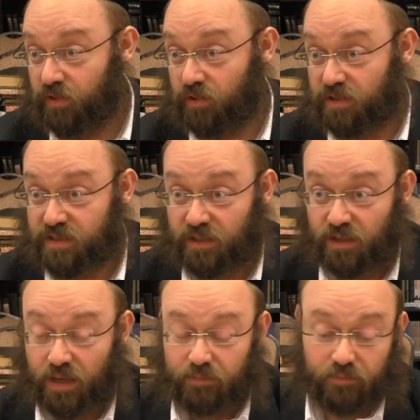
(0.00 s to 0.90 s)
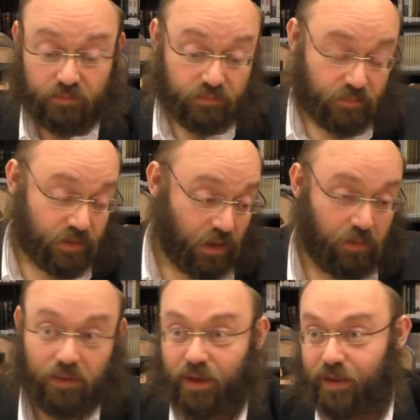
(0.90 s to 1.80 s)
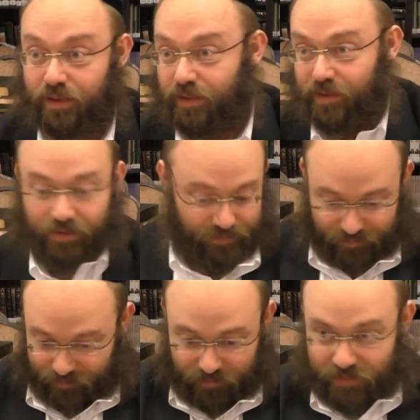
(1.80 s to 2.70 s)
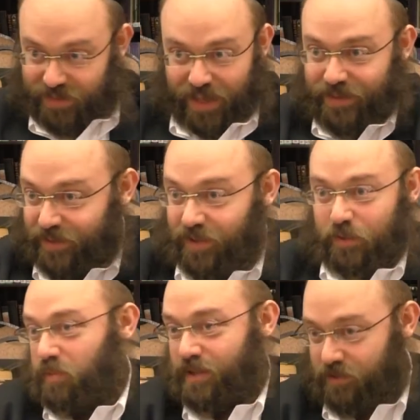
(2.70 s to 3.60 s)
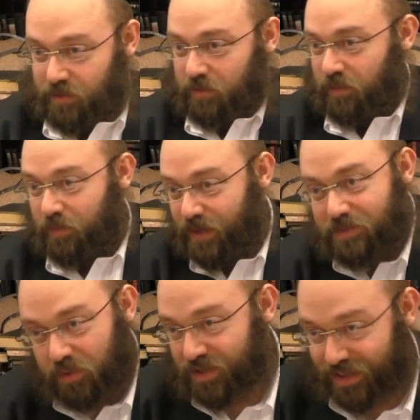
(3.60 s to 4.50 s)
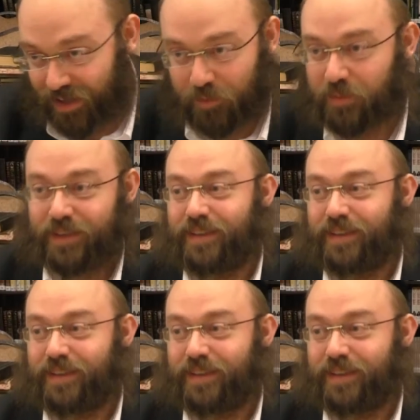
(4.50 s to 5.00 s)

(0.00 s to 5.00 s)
You're going to say the name. Mm. Standing there at the bris, what am I supposed to tell him?